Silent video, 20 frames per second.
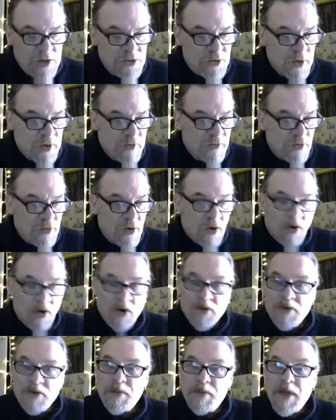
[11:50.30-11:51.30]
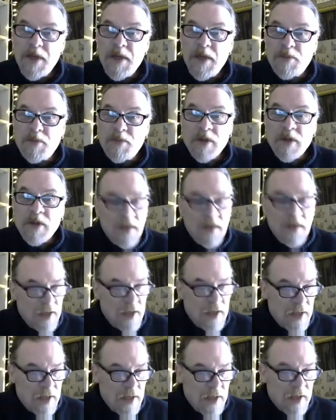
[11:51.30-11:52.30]
joy for all the people.
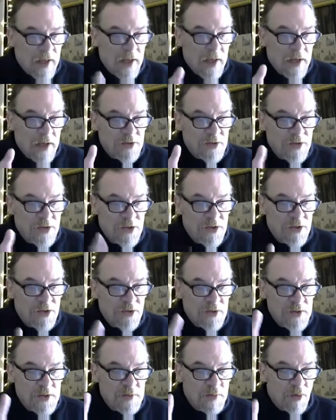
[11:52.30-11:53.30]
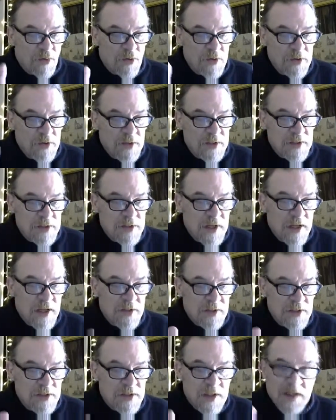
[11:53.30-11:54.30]
To you is born this day
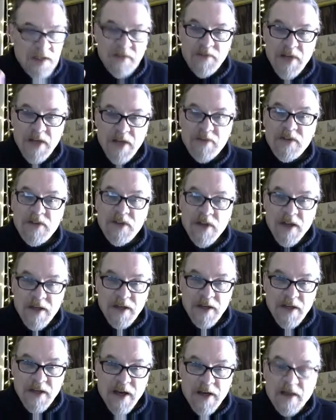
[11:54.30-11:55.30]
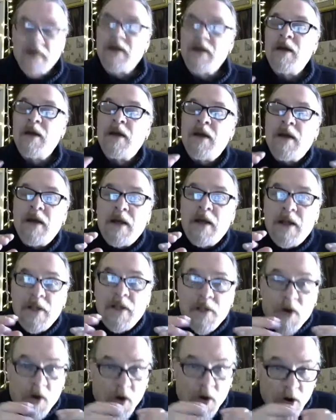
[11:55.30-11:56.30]
in the city of David," yada, yada.
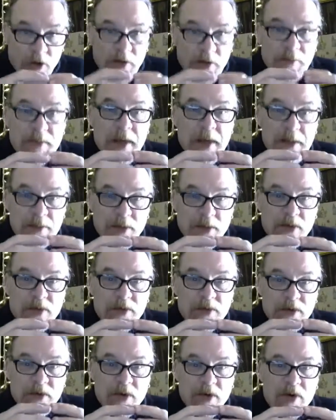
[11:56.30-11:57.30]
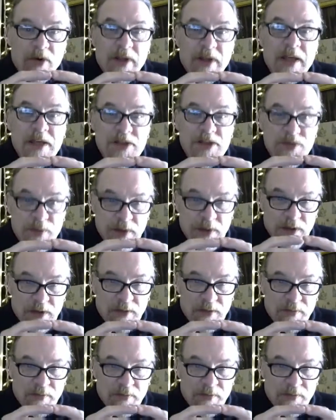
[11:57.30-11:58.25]
All the people, Israel.